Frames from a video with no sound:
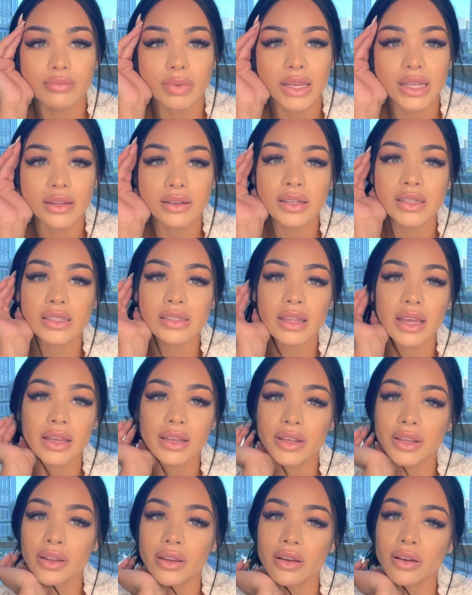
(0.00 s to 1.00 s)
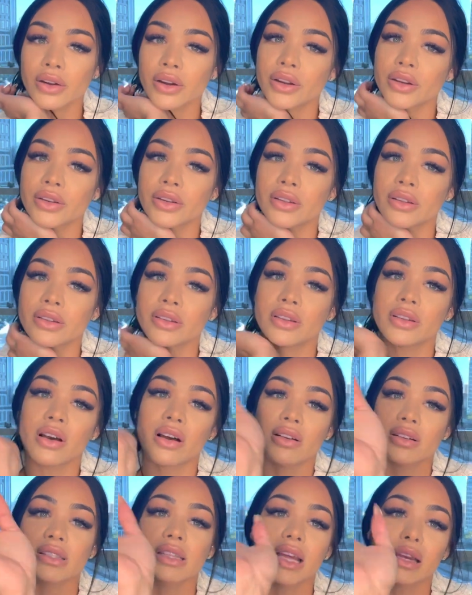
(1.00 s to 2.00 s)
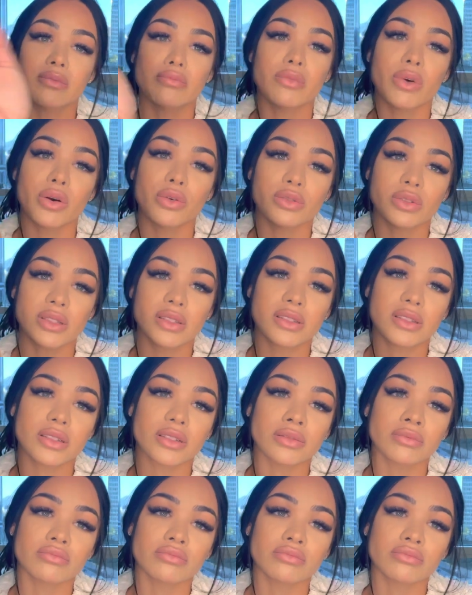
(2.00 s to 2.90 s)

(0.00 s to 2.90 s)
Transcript: is like your y'all's like most